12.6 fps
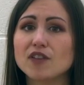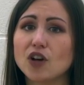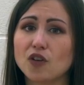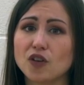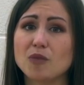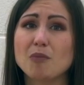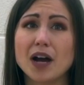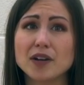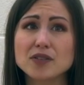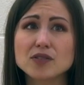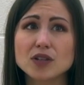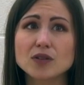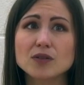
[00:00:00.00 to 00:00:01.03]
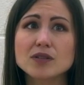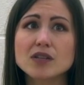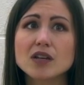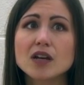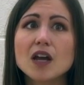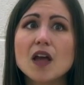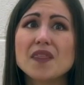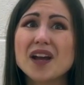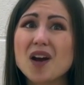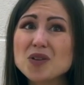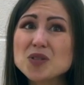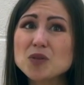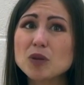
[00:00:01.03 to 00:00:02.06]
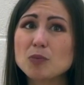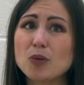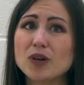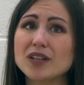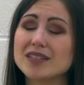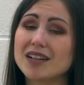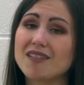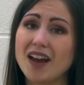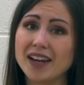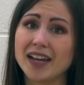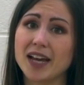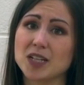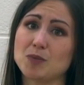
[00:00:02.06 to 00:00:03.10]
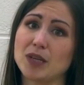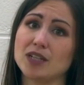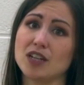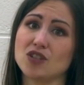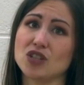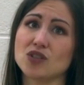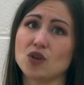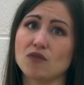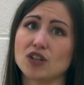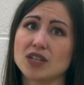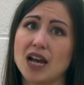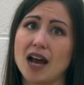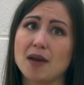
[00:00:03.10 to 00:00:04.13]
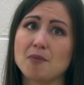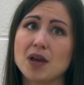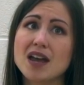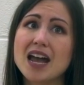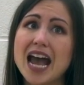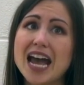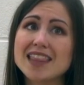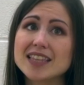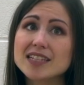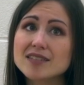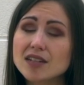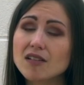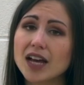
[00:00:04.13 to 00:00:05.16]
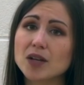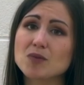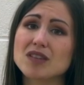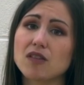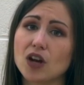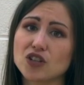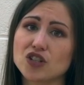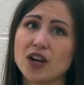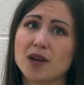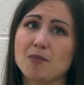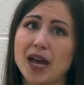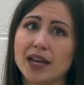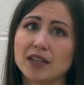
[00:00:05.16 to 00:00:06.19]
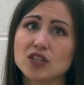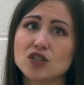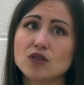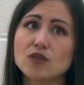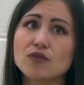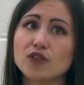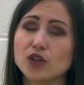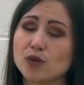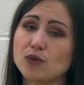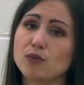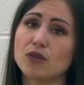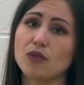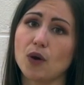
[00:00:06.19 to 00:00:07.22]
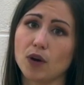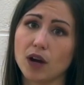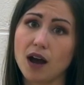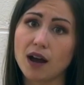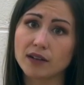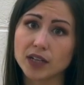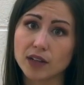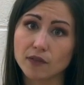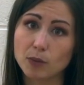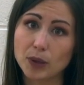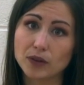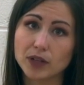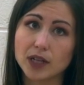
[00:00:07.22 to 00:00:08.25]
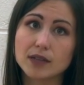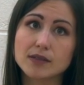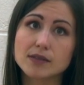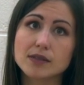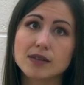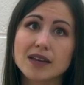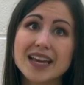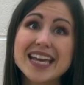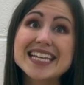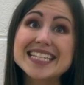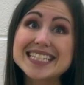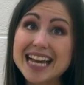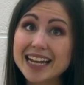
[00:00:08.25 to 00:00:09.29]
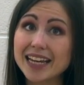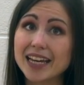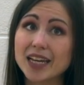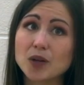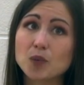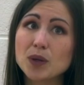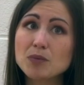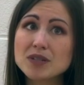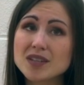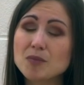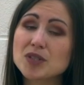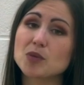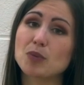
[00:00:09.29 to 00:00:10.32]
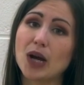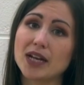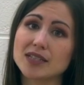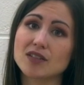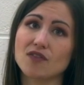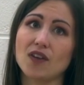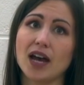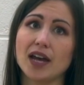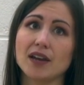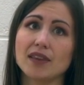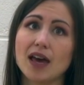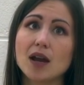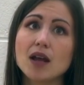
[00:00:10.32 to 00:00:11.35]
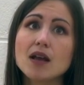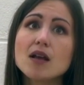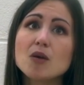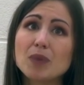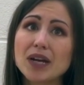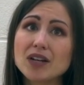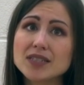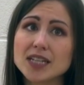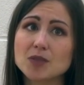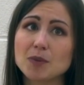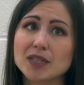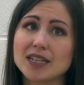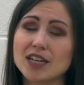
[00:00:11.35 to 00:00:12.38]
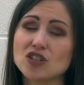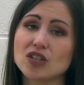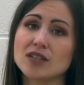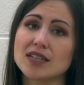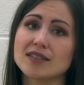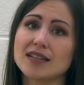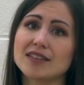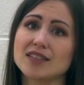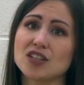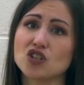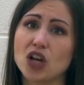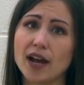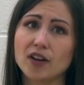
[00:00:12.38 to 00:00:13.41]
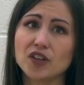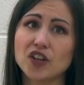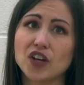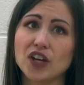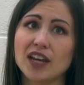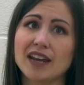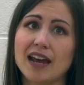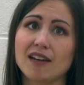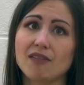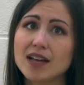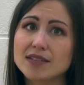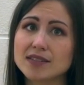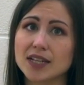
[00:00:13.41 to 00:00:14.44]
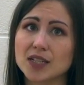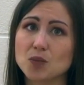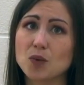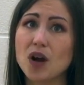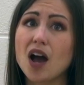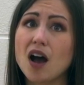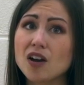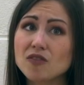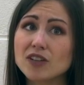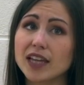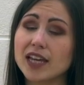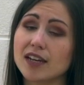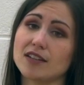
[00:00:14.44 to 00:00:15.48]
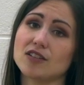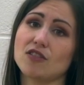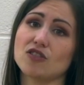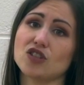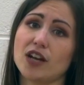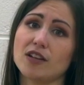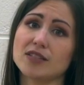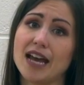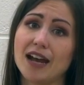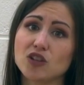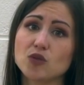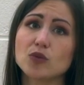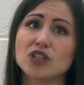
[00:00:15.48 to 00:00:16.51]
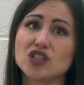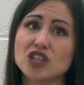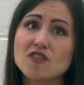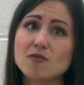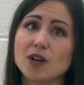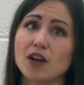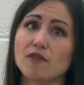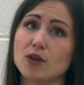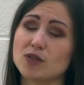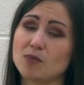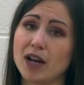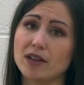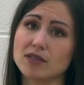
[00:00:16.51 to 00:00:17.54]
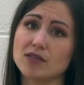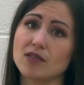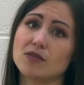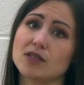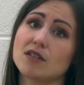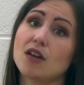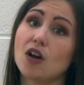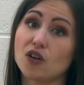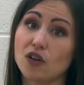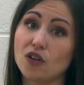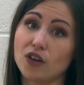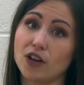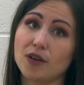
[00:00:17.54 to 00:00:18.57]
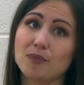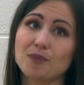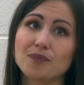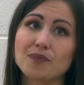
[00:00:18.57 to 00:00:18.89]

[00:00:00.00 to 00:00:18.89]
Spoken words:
of adulthood milestones, they also reported declining expectations over time. And this decline was larger in magnitude for youth with lower cognitive abilities. Second, we were somewhat surprised to find that parents' expectations assessed in childhood and adolescence were unrelated to their child's actual achievement of those milestones in young adulthood.